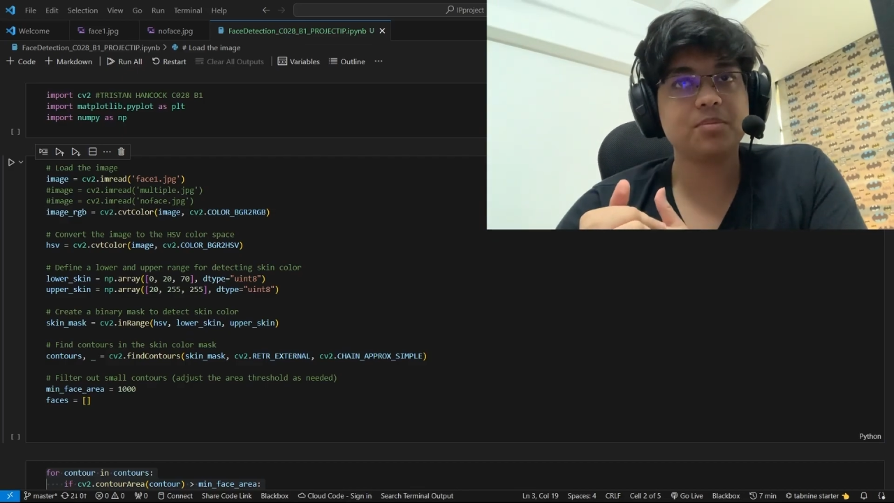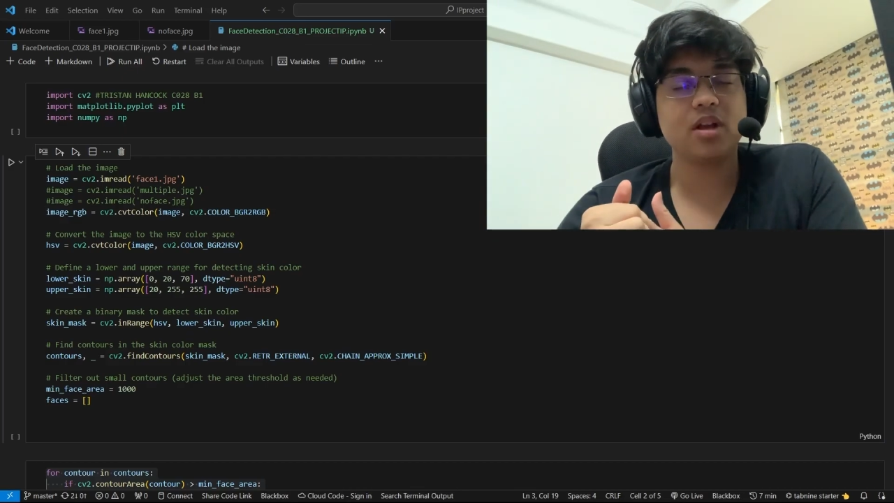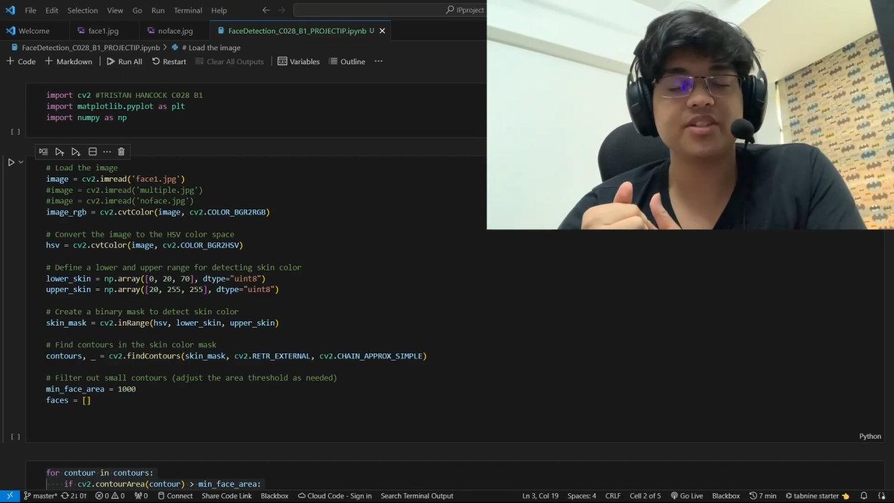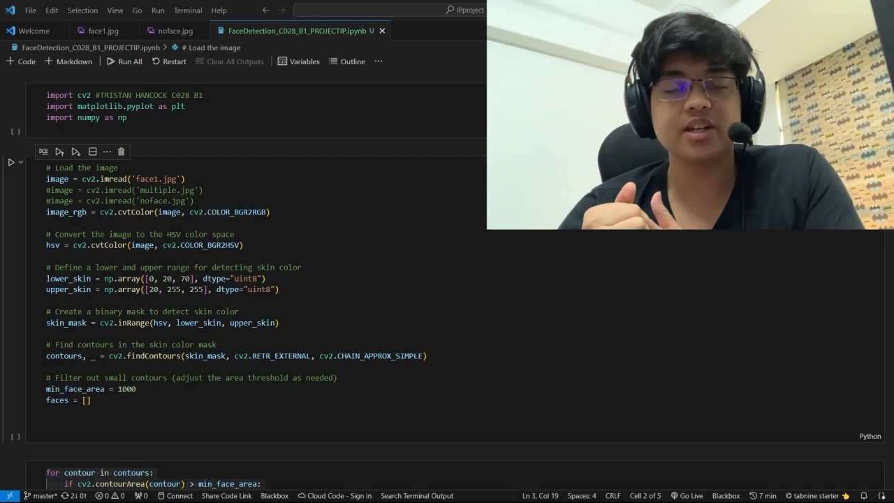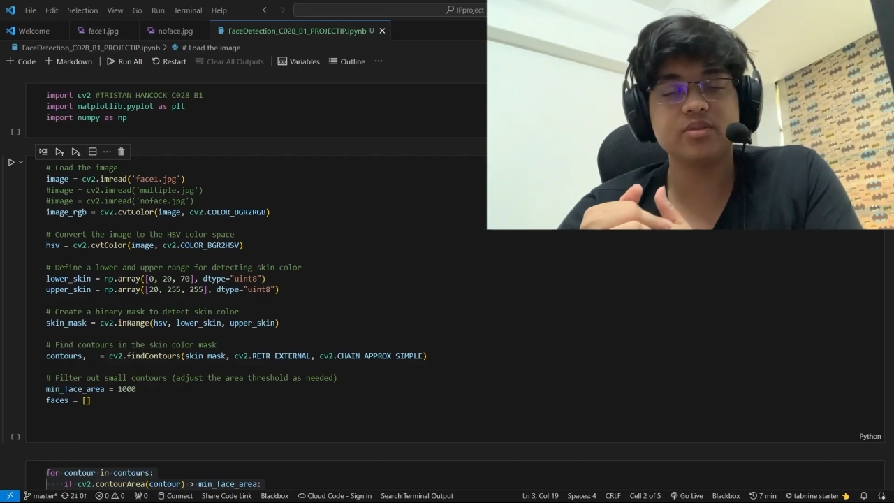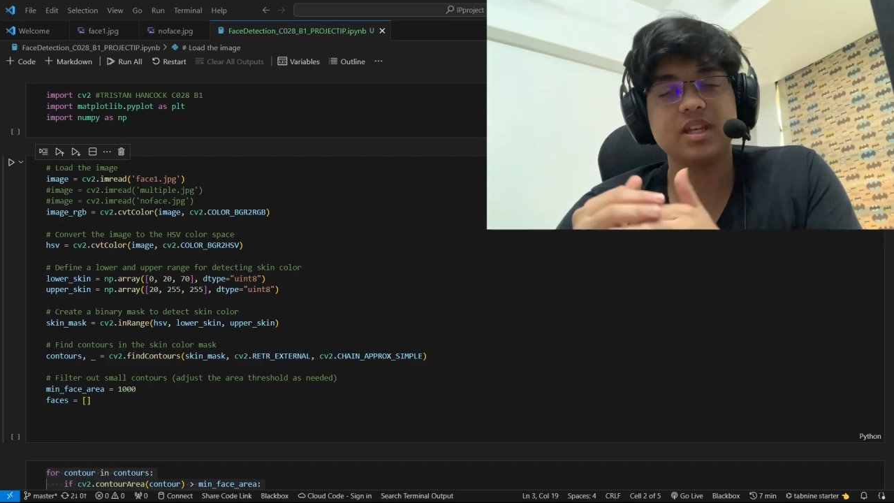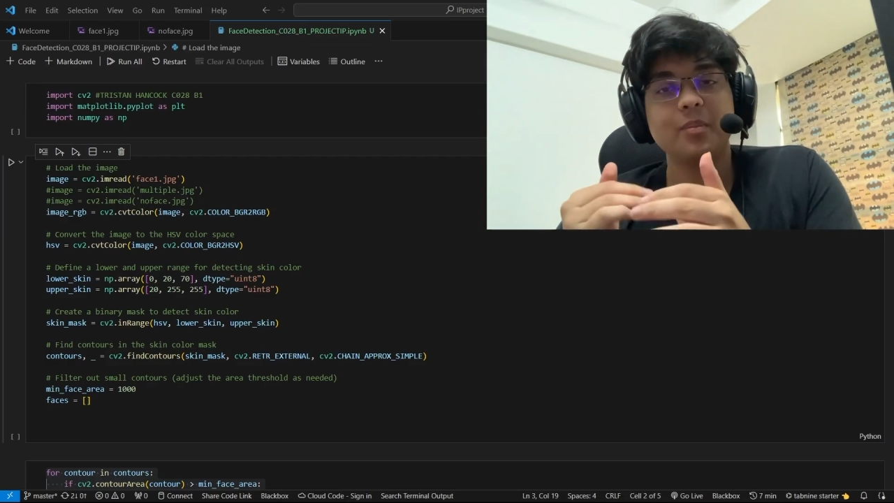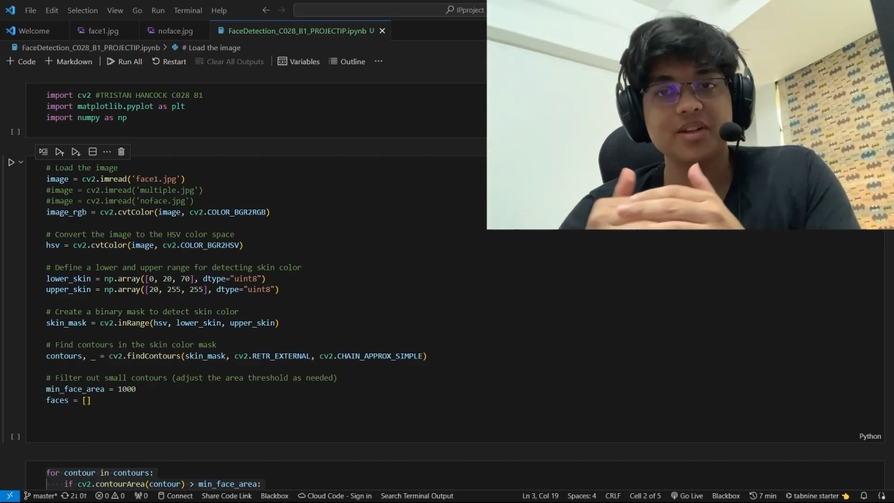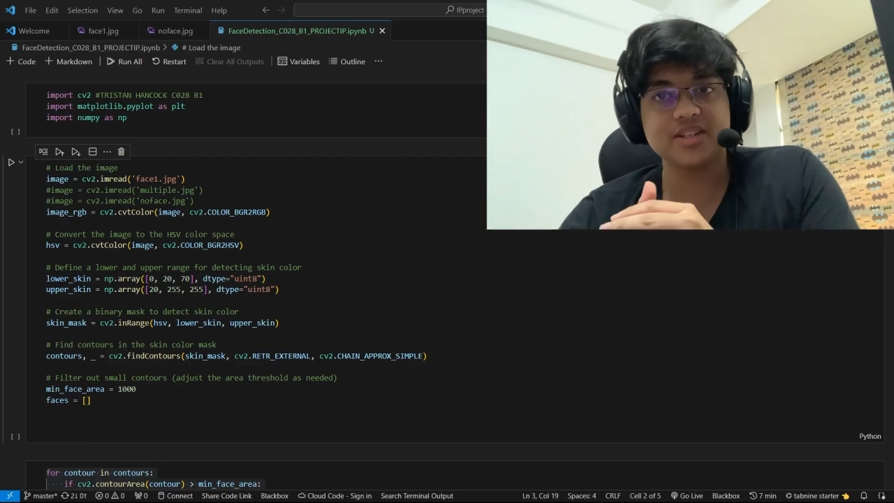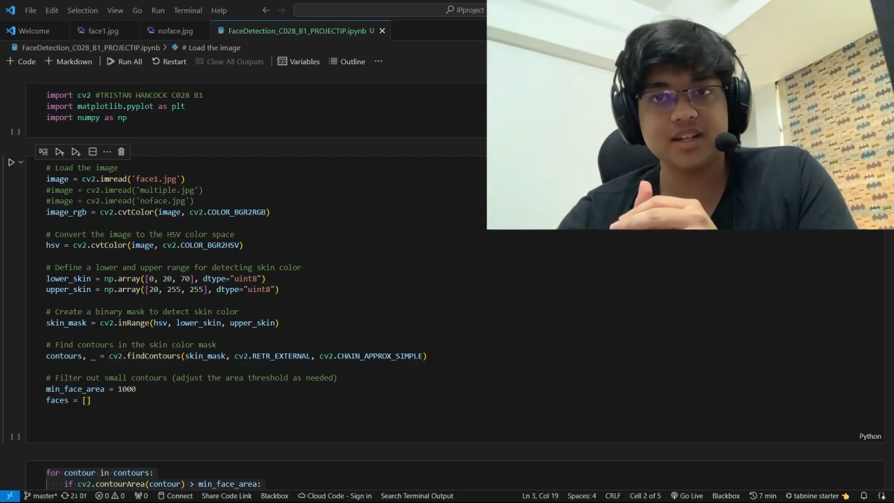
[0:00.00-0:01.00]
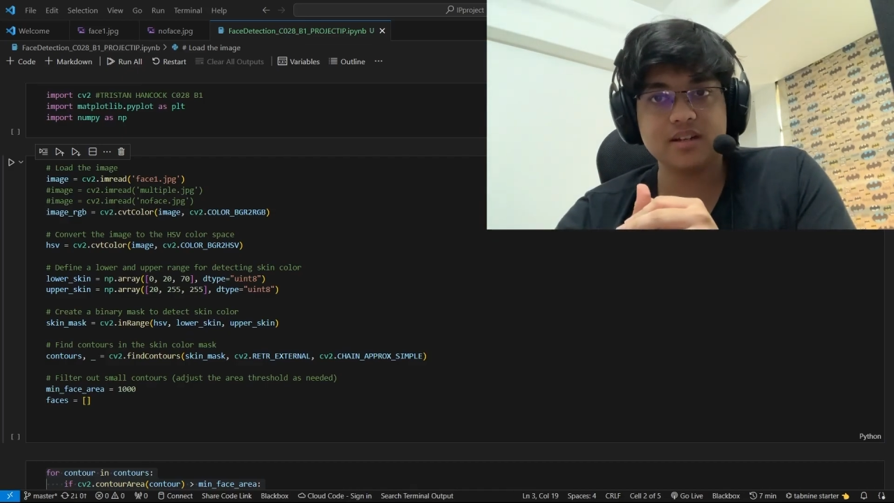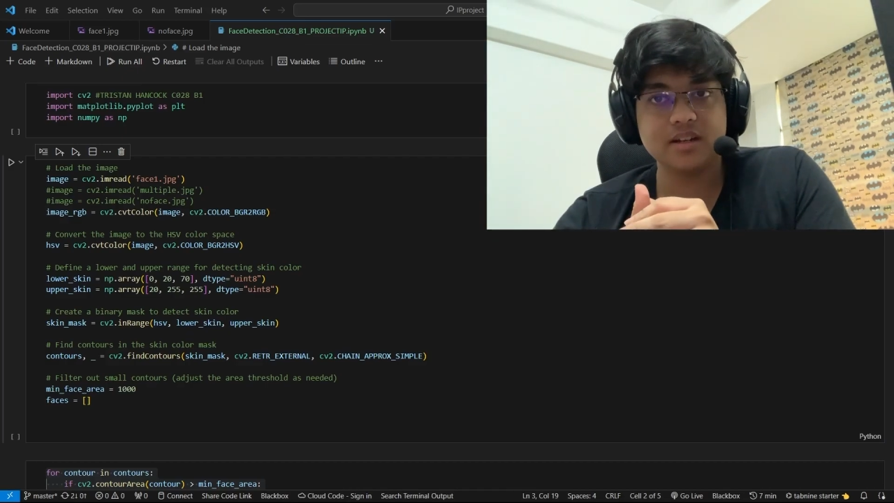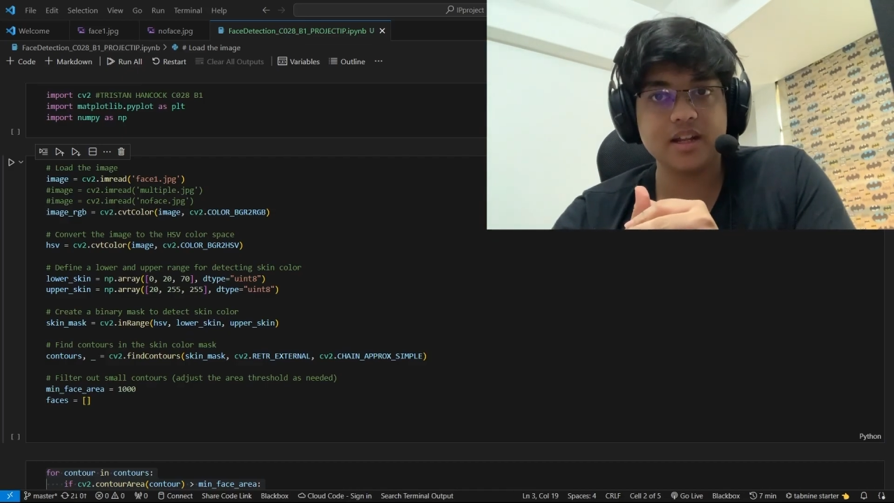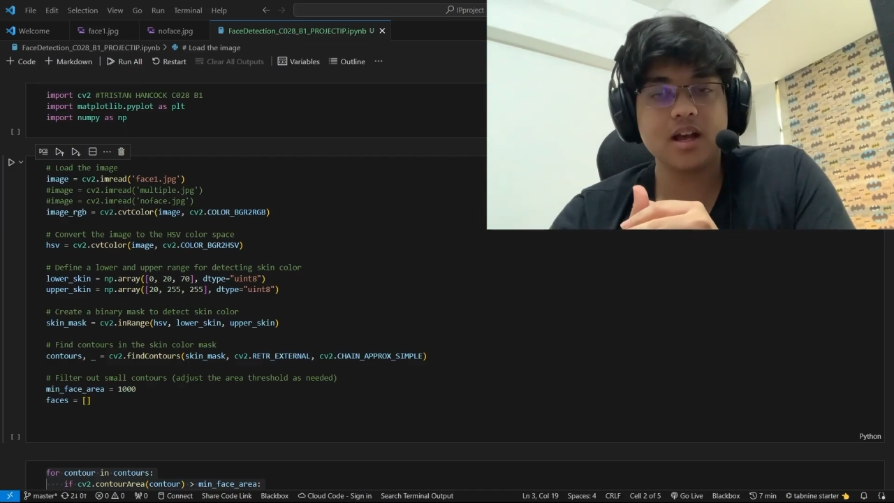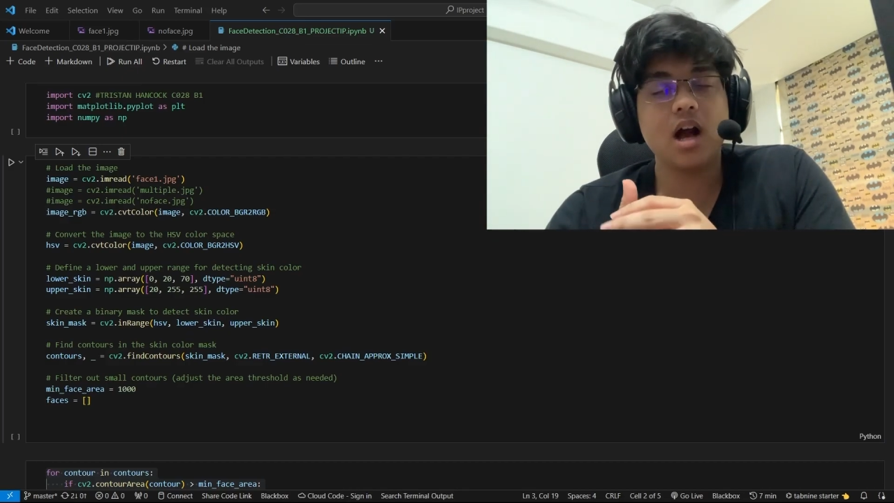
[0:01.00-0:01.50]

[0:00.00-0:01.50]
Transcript: project using machine learning.